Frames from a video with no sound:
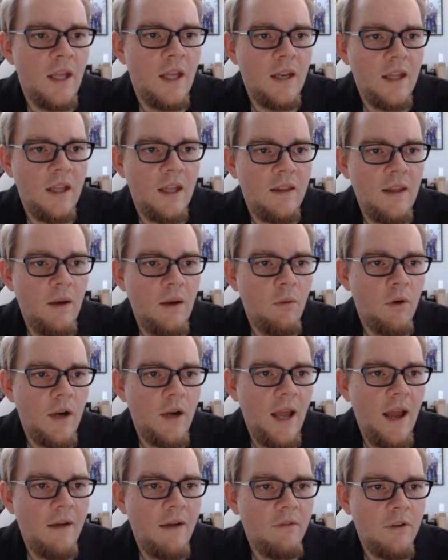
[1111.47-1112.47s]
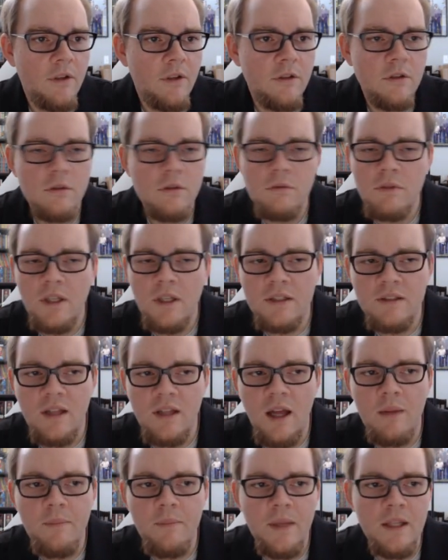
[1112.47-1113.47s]
And again, that word average does
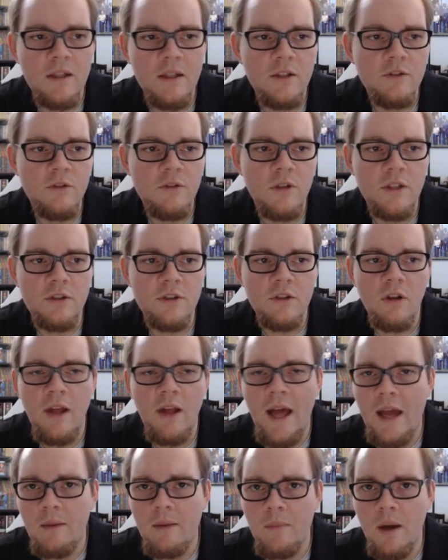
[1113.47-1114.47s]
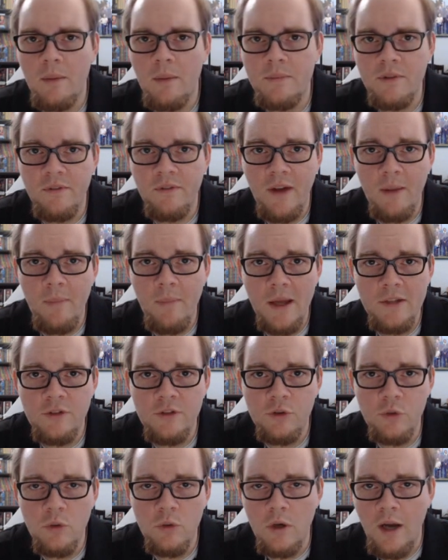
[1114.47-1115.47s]
not mean the traditional add them up, divide by
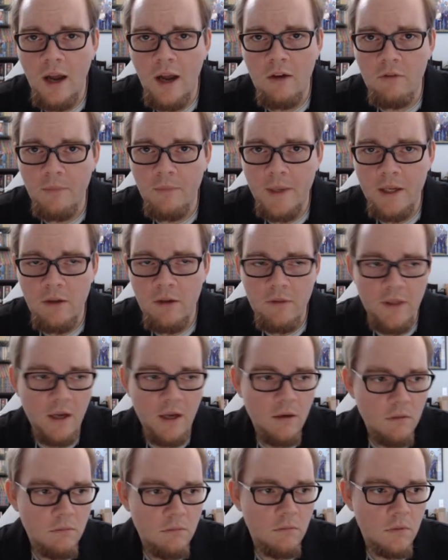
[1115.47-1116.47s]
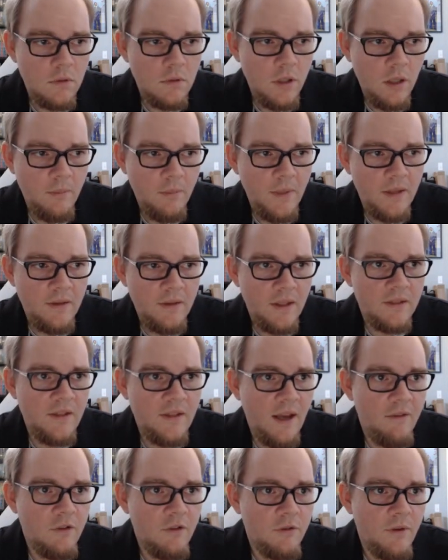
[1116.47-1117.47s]
2, or however many are there. We're talking about
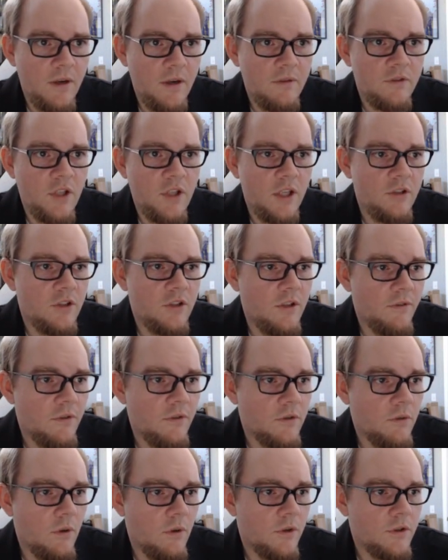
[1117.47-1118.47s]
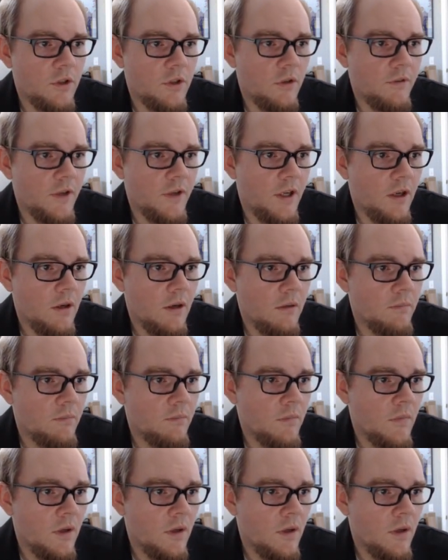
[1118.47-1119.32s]
this average rate of change difference quotient over here.